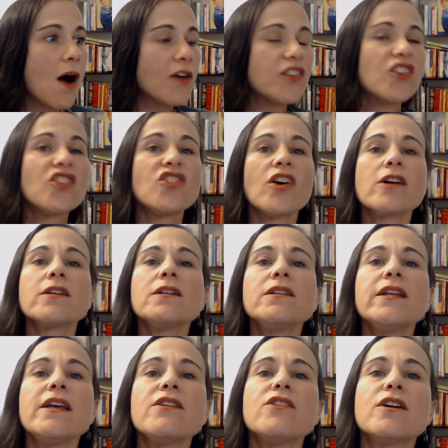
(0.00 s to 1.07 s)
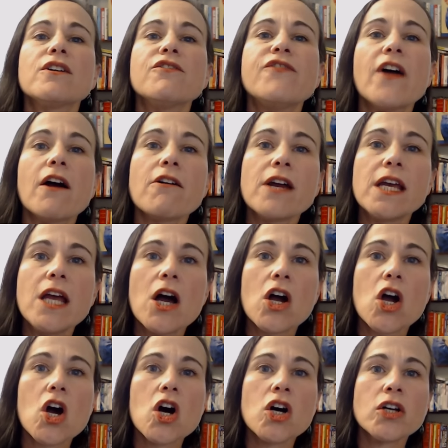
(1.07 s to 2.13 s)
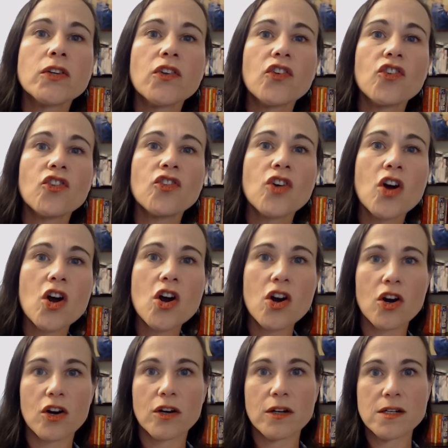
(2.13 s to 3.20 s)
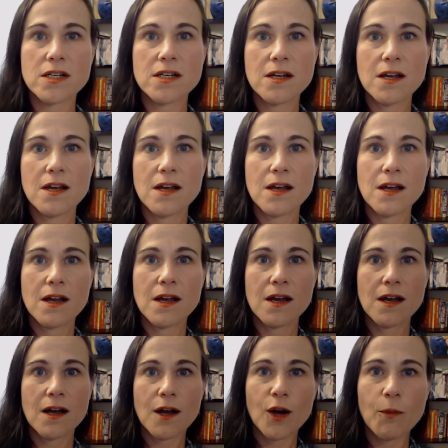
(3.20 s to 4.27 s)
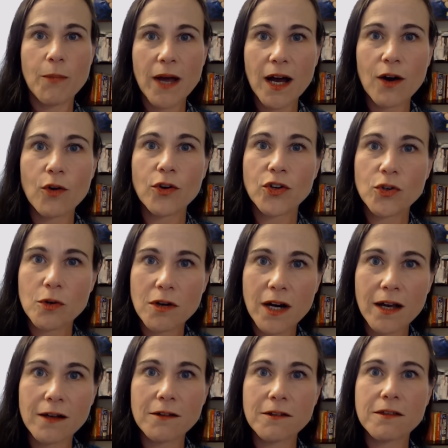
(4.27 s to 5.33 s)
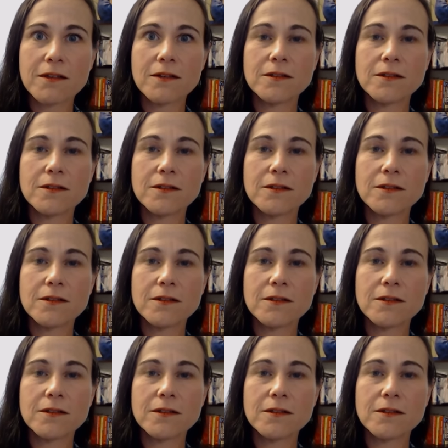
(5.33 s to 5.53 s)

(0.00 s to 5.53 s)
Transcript: Suddenly they're very concerned about your health.